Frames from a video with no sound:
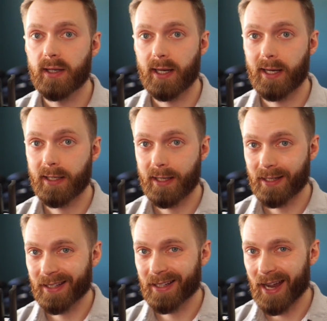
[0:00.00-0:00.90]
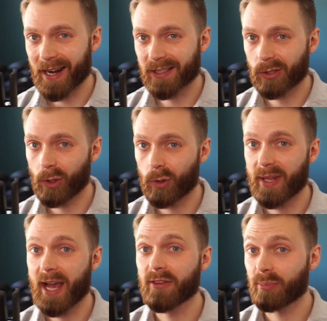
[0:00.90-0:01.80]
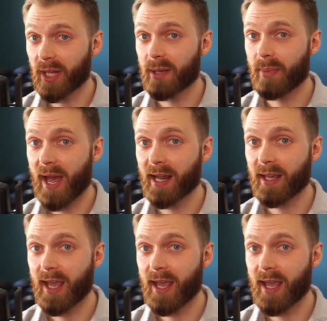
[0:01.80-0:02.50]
it can kind of slow down the playback,